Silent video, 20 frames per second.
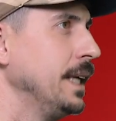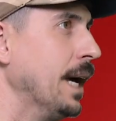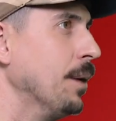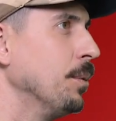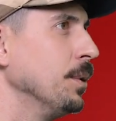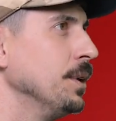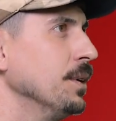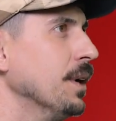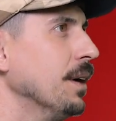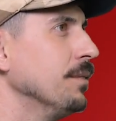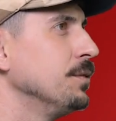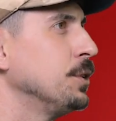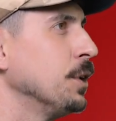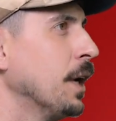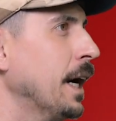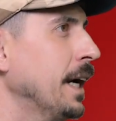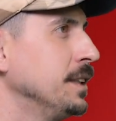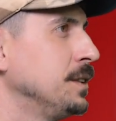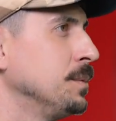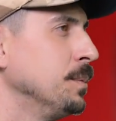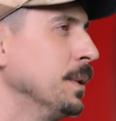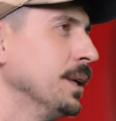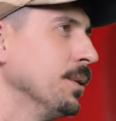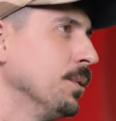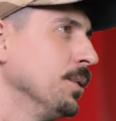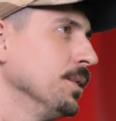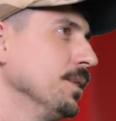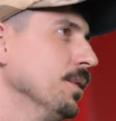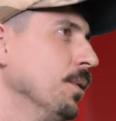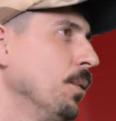Yeah, when you have tradesmen
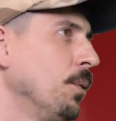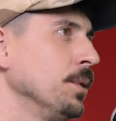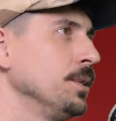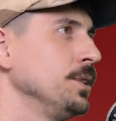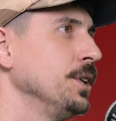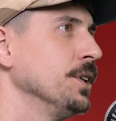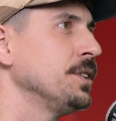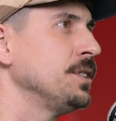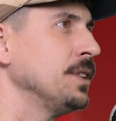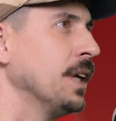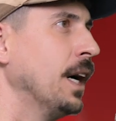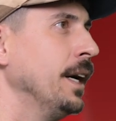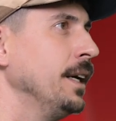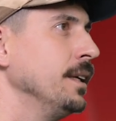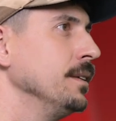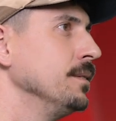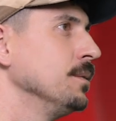on your site.